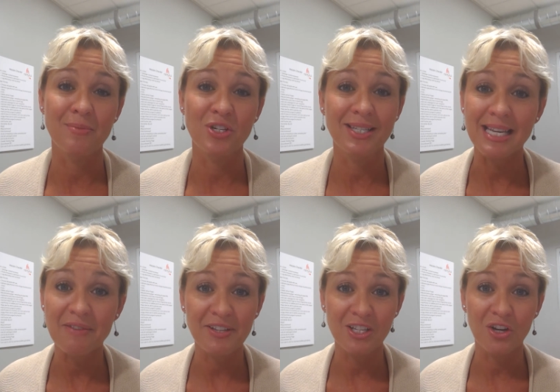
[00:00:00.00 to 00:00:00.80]
Just see
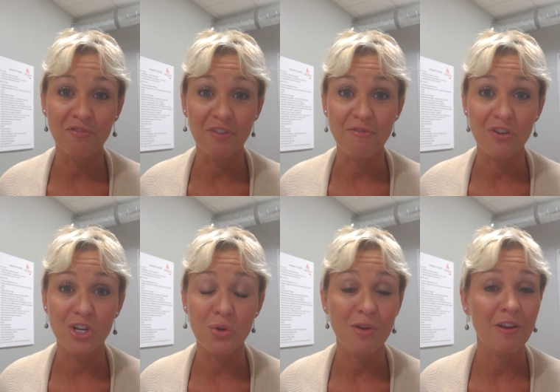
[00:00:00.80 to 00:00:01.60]
if it's a good fit for
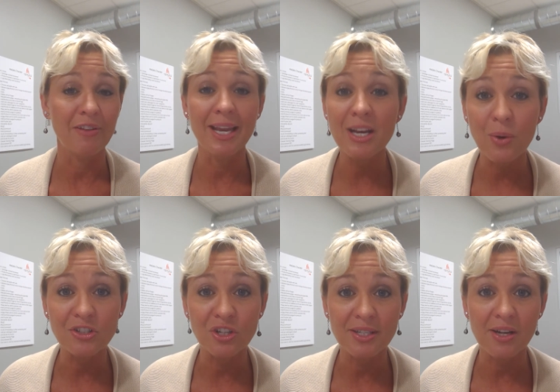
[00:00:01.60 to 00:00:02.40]
you. If you have any
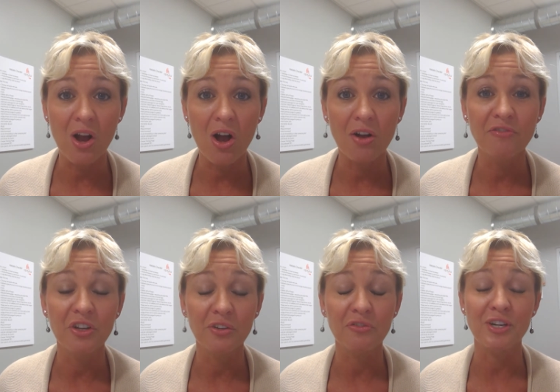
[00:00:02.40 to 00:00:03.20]
questions at all,
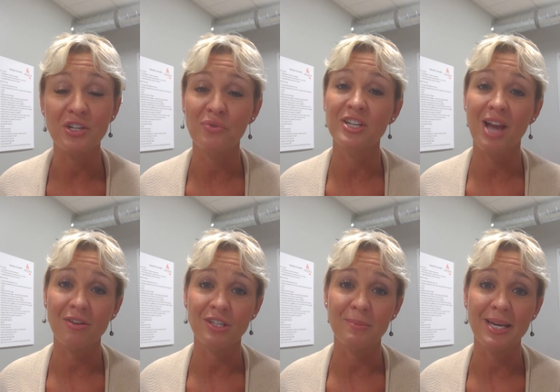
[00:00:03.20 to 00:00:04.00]
feel free to reach
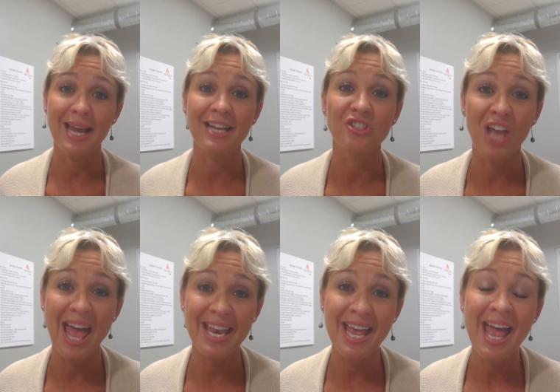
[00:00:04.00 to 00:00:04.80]
out to me at
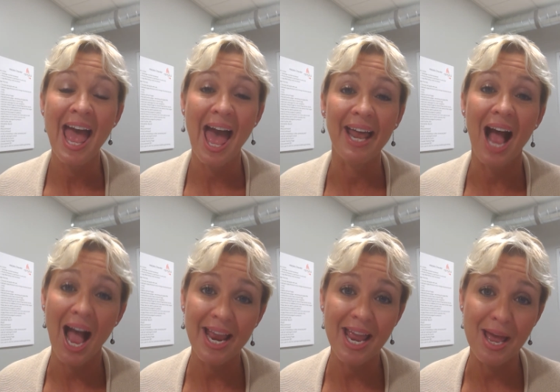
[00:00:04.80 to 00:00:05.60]

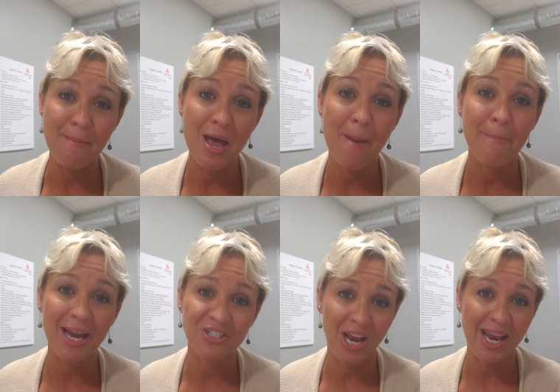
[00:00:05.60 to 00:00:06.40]

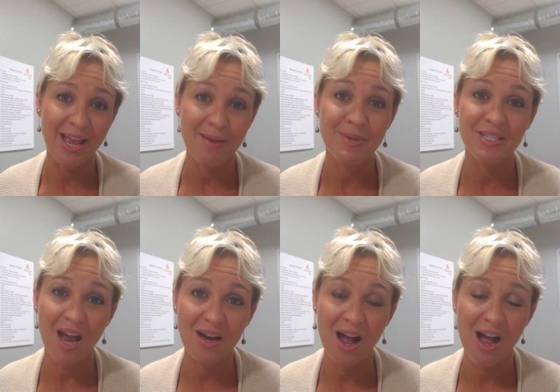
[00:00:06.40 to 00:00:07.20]

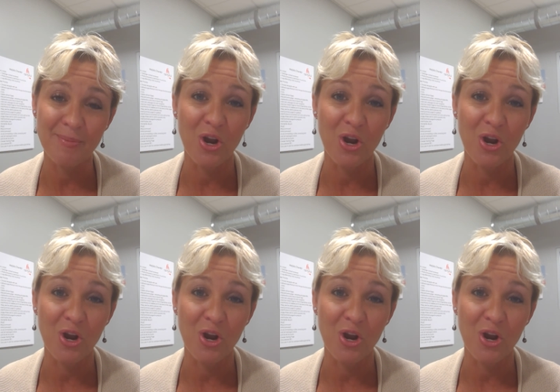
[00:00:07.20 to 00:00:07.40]
jen@imbym.com,